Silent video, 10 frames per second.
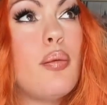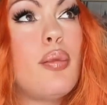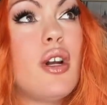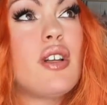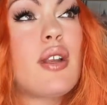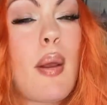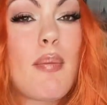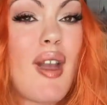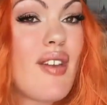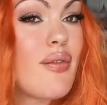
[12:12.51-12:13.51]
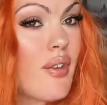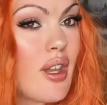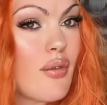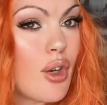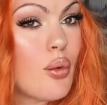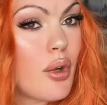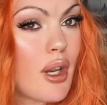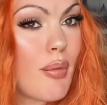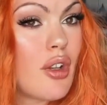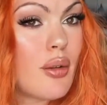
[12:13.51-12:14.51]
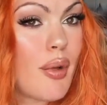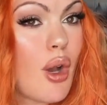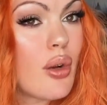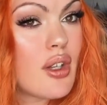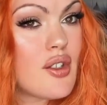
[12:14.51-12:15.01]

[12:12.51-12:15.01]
But my favorite, what I'm all about,